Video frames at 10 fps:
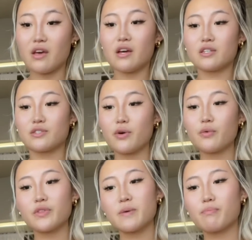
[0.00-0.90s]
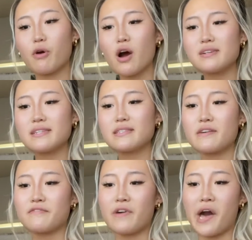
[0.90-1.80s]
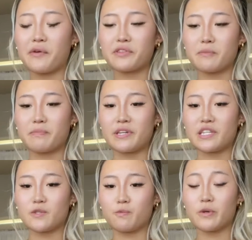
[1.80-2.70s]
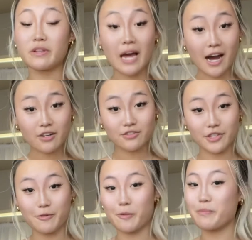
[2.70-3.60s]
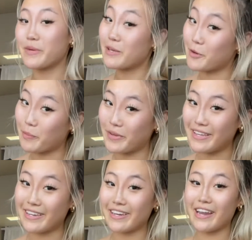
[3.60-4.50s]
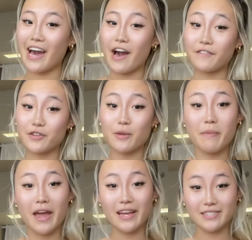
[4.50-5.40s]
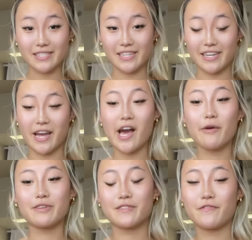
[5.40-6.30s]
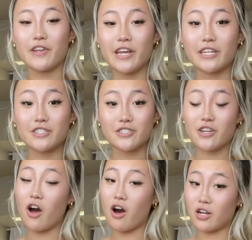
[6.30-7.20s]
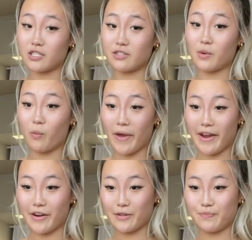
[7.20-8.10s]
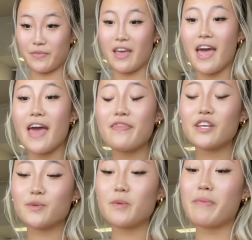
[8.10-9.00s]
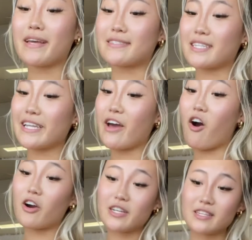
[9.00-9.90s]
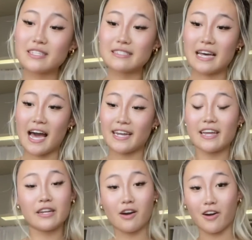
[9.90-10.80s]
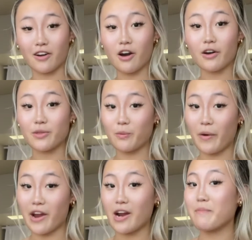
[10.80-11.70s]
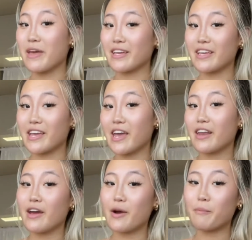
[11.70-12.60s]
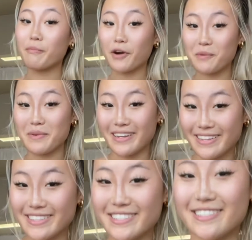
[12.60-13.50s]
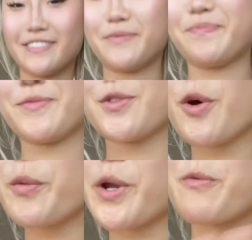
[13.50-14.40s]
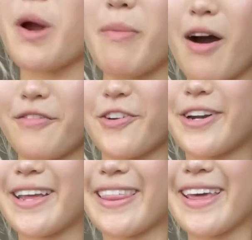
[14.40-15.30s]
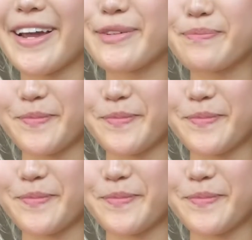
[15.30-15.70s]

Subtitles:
So the process of firing the piece would actually be repeated after the painting was finished onto the ware. And this would basically harden the design and art on the ware, making it permanent. So it wouldn't rub off or anything.